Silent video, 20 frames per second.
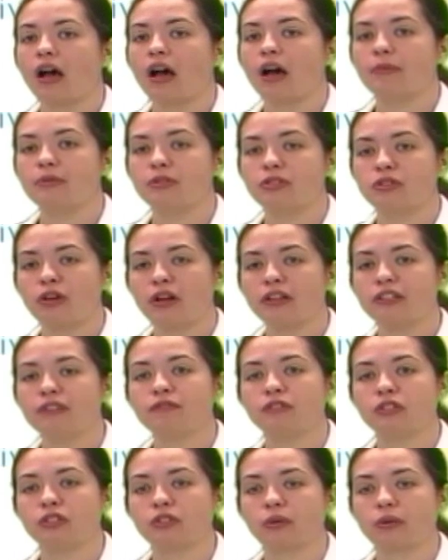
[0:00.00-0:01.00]
Obstructive
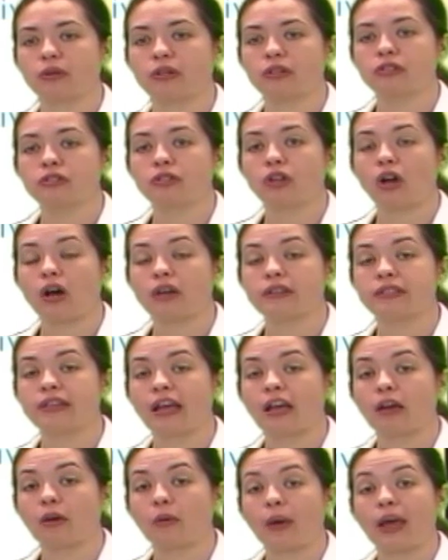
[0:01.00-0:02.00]
disorders cause
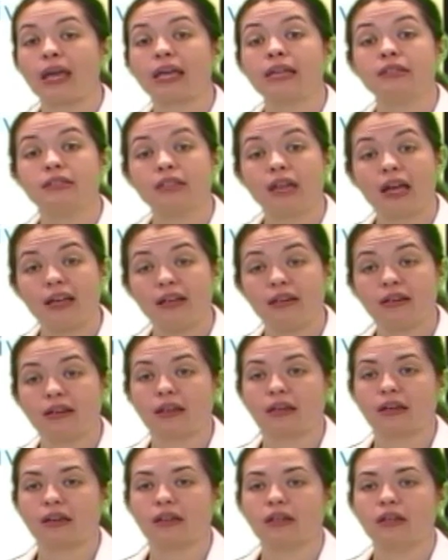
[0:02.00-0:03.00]
airway
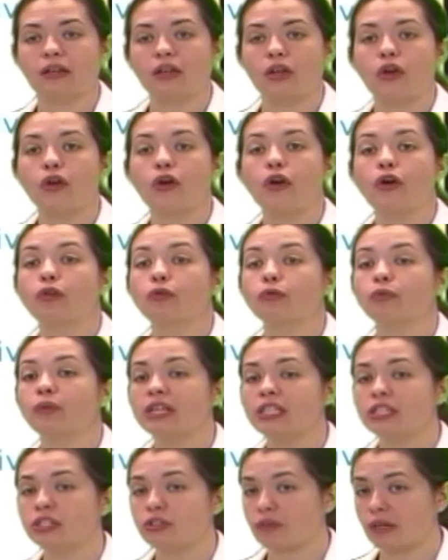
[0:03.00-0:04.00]
tightening
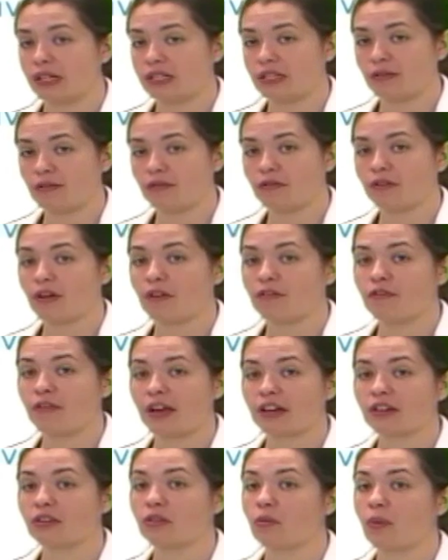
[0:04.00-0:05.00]
restrictive
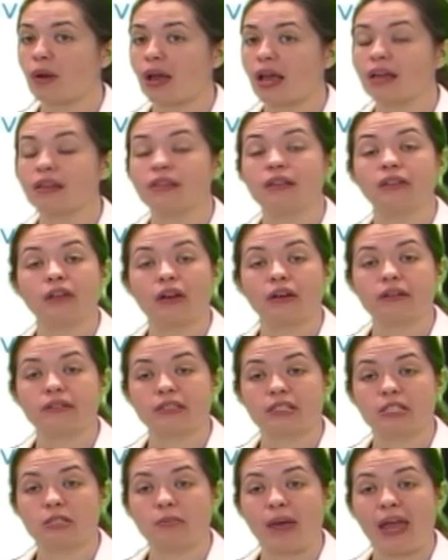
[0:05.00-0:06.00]
affect the way the lungs
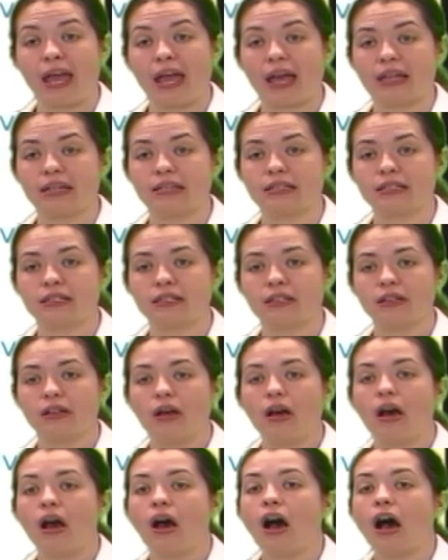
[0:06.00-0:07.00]
expand.
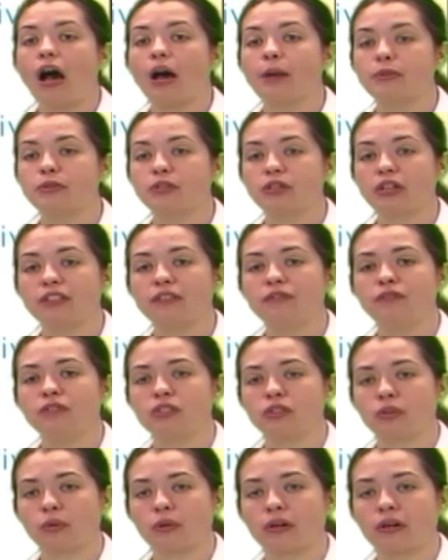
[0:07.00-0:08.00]
Obstructive
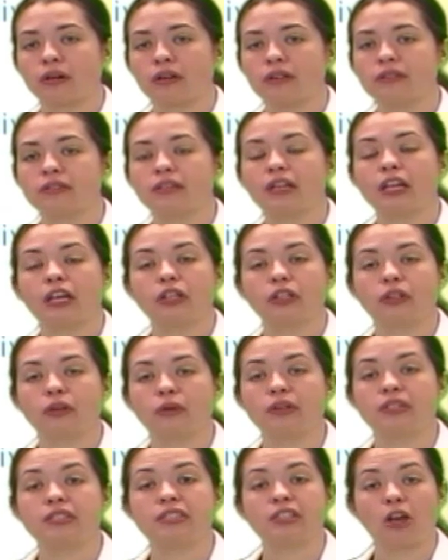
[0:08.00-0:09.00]
disorders
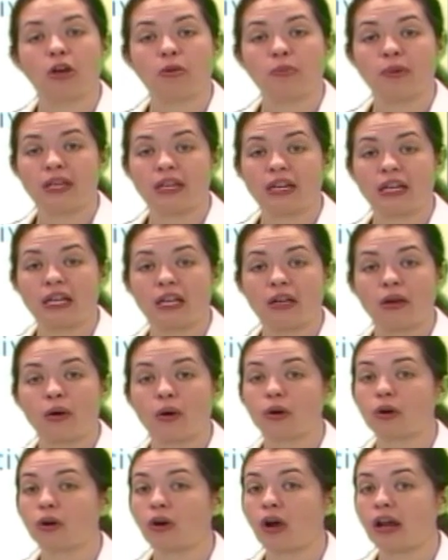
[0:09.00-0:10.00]
include COPD
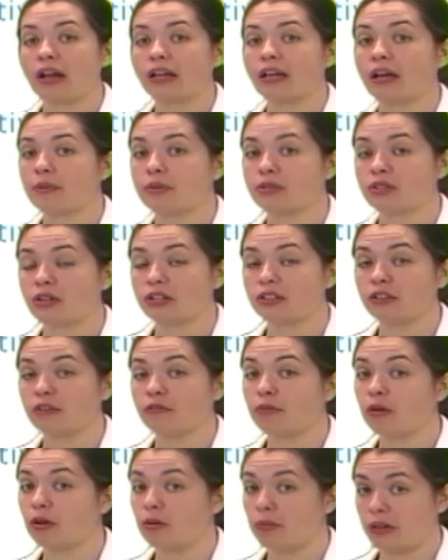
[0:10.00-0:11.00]
or chronic obstructive
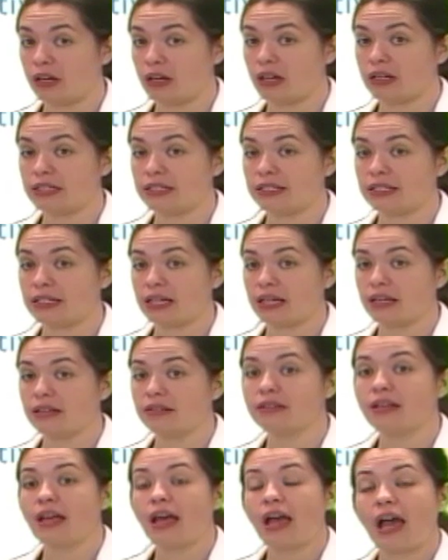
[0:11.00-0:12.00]
pulmonary
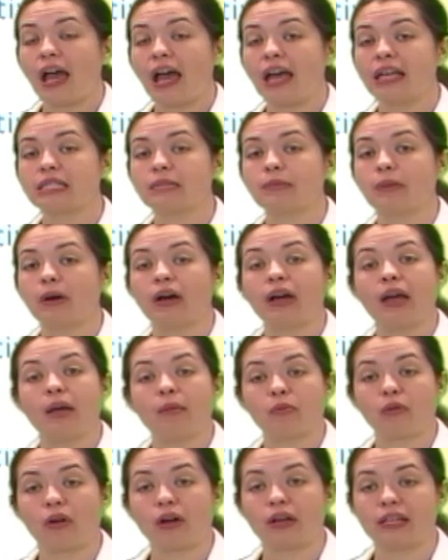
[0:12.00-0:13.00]
disease, asthma,
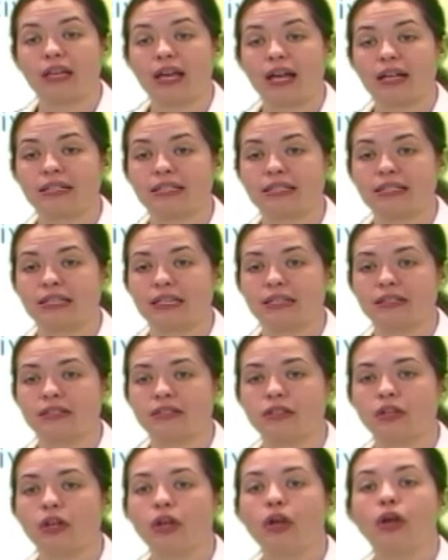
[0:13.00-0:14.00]
and bronchiectasis.